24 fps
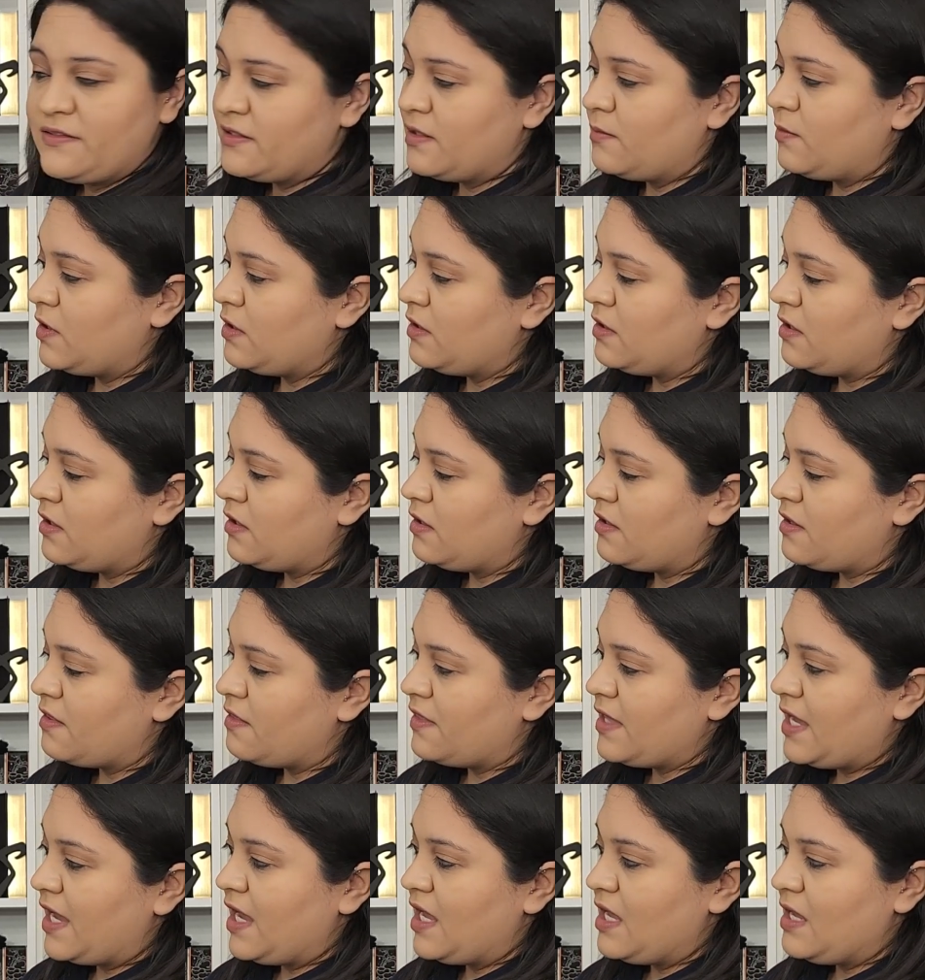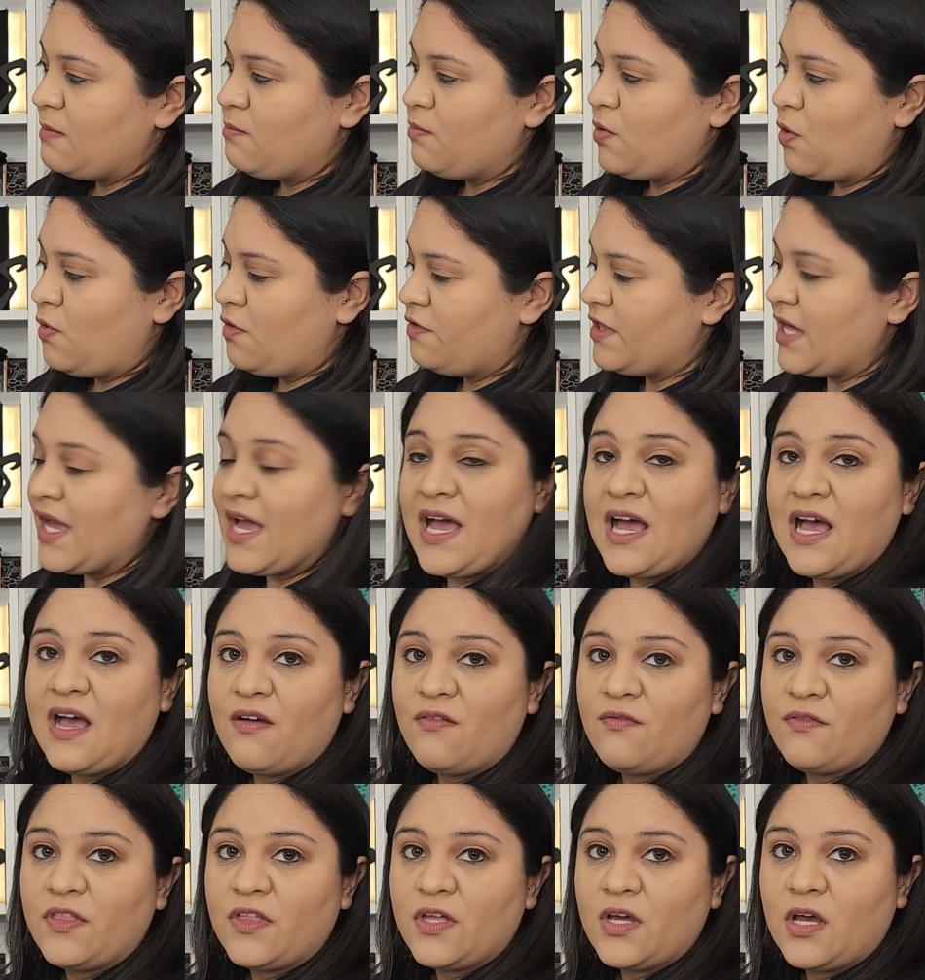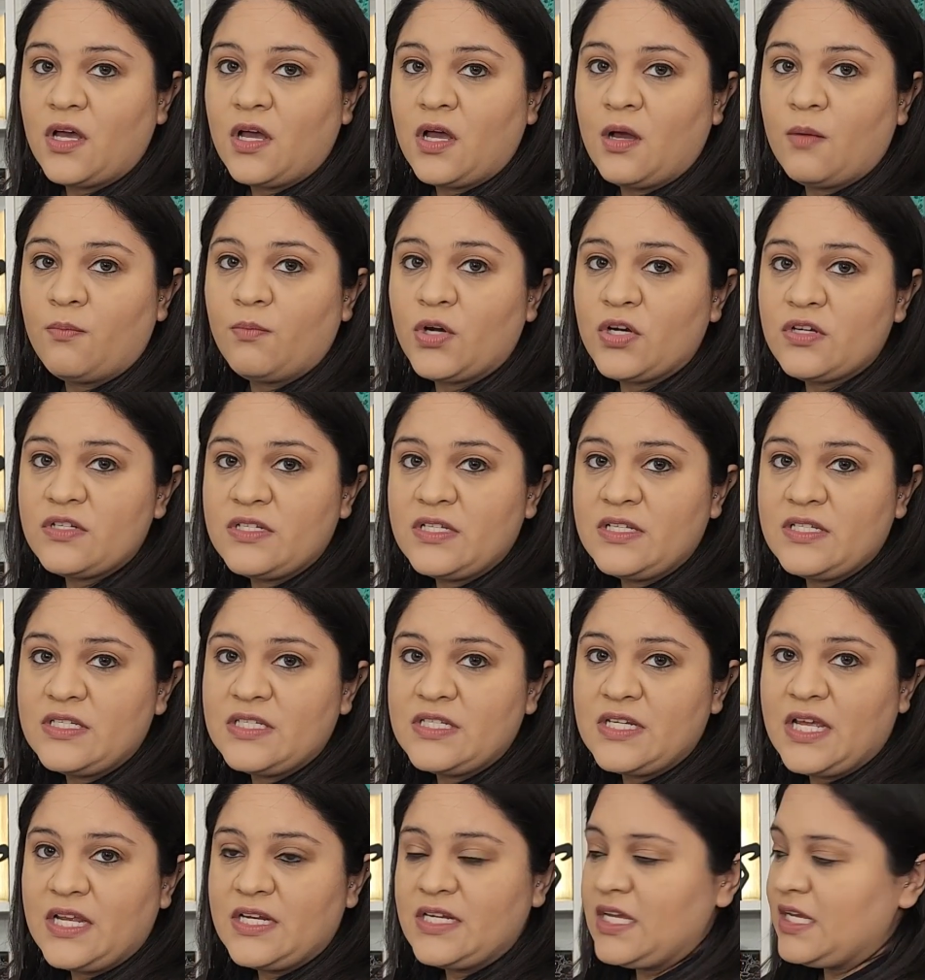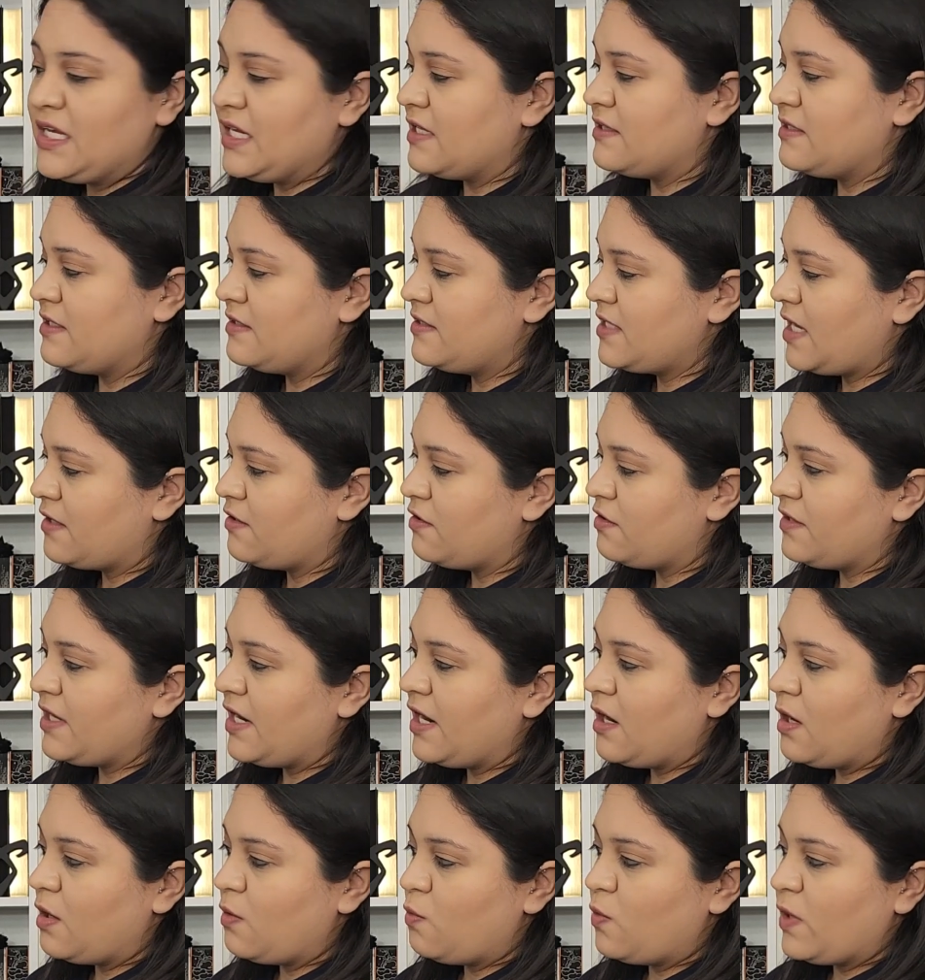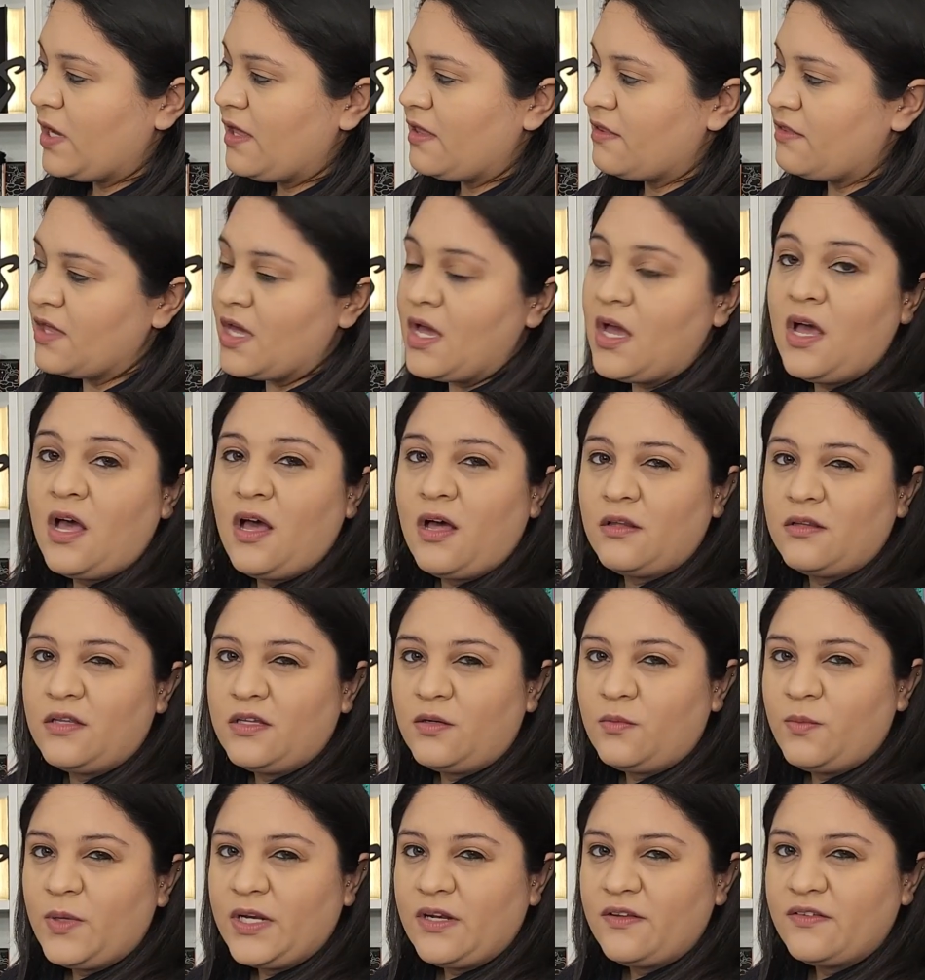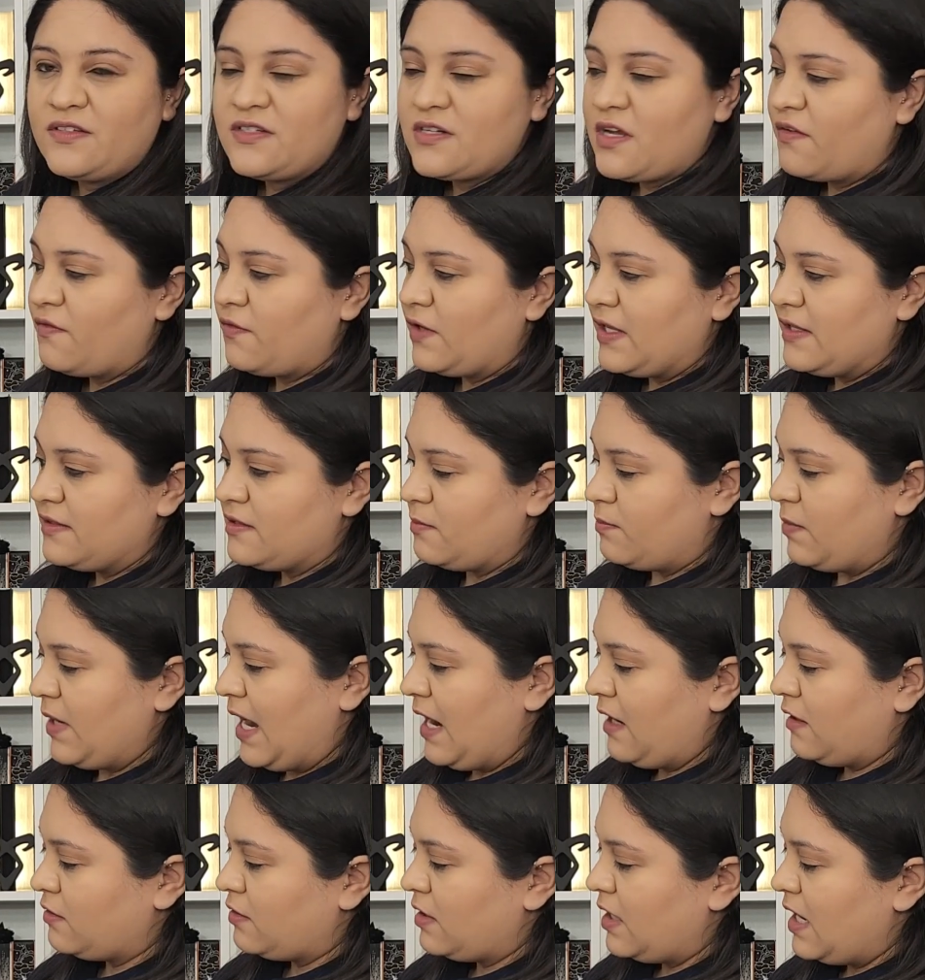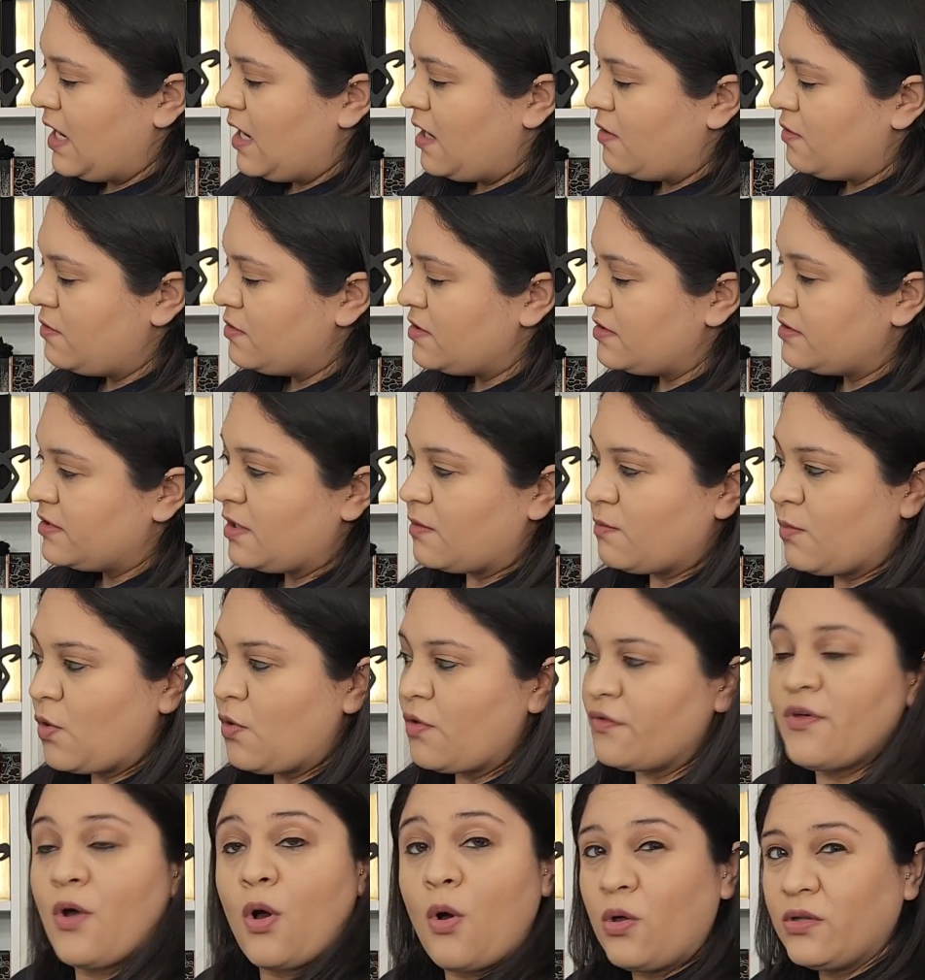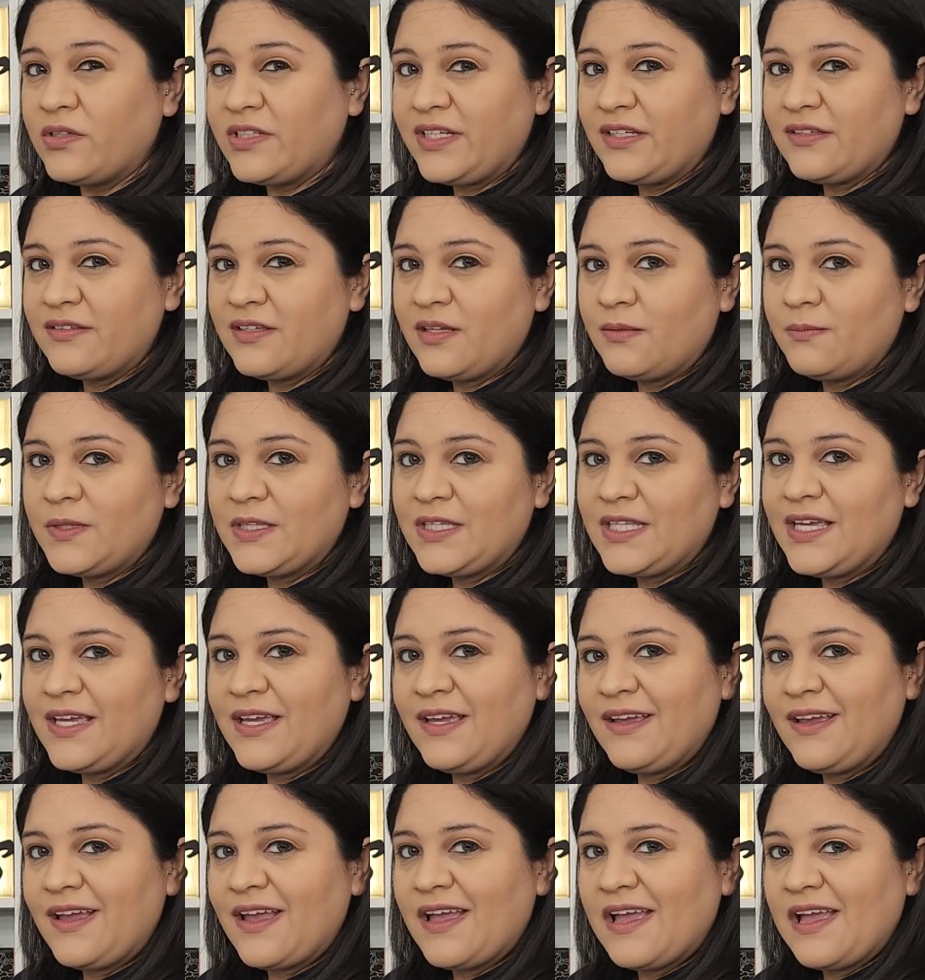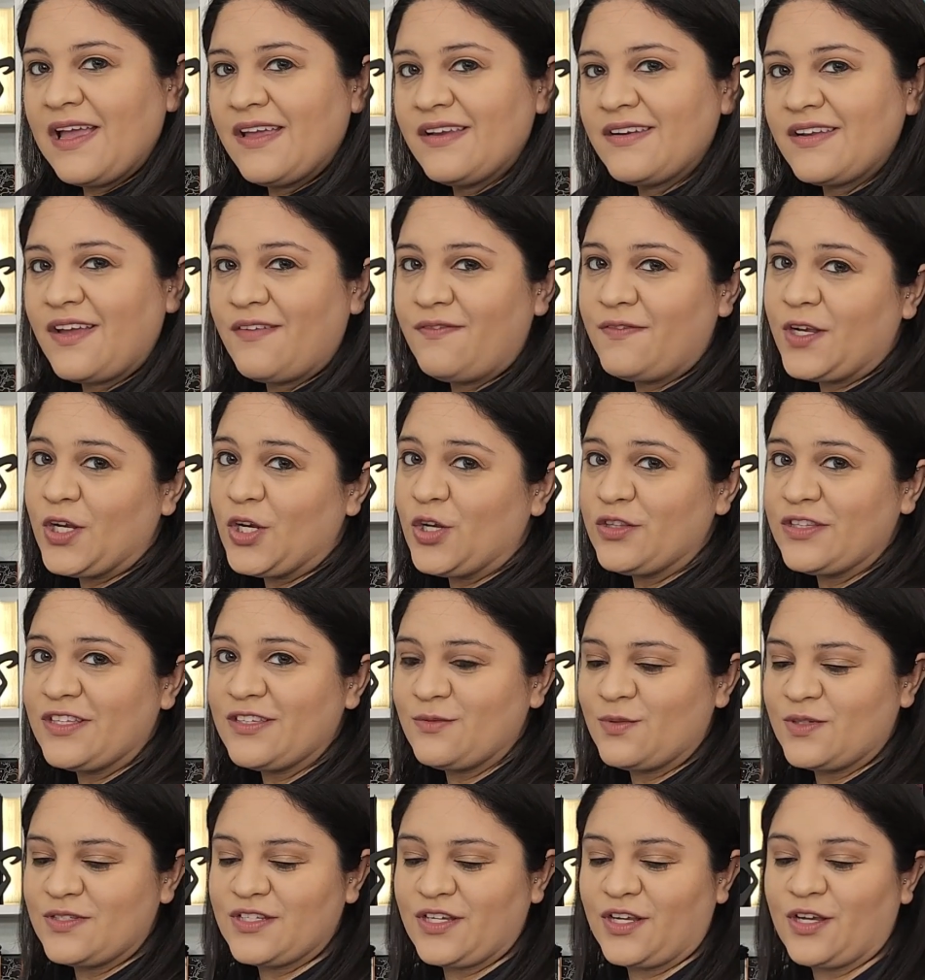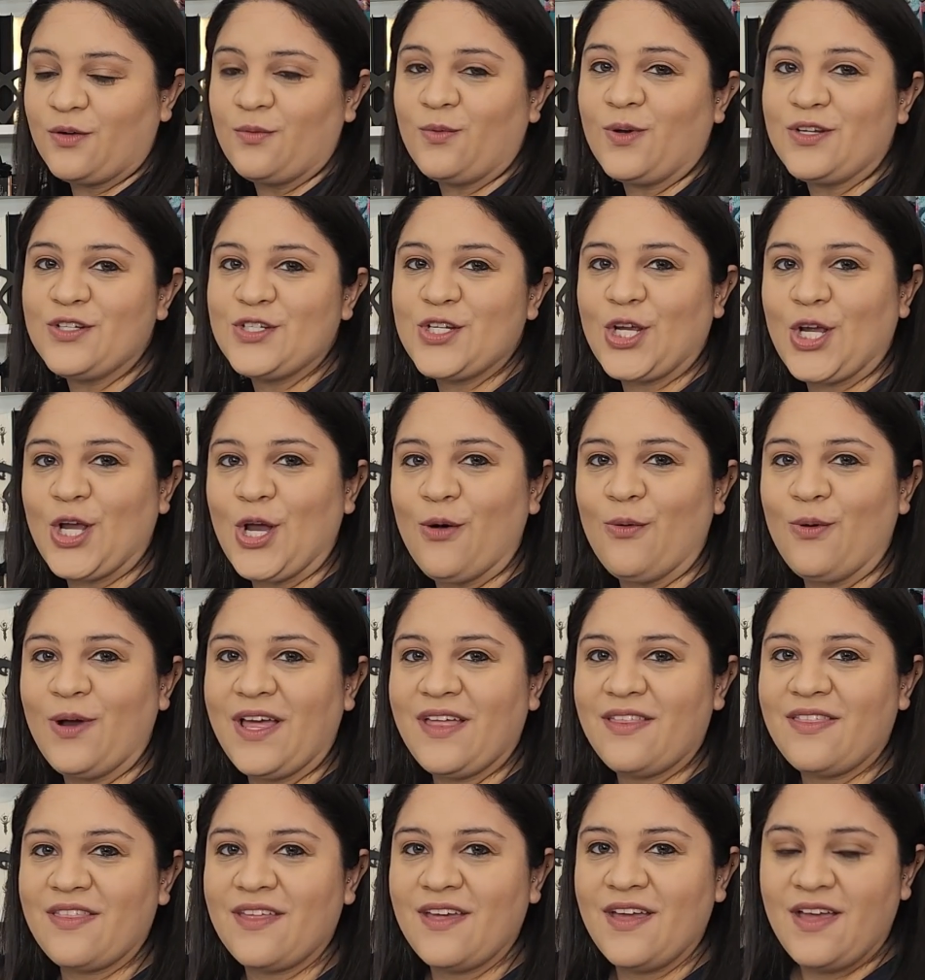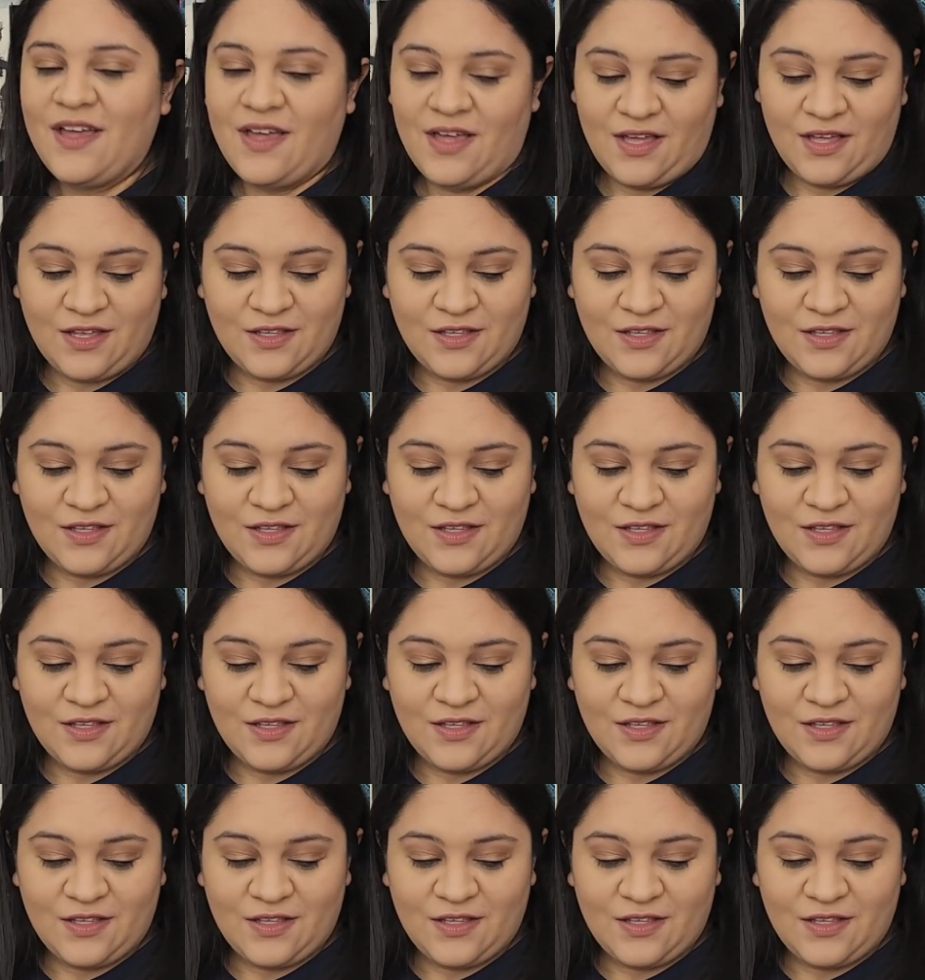similar. They both have the person standing in the center there with a little bit of stuff in the background. They're both holding something, and I figured this was a good one to go with.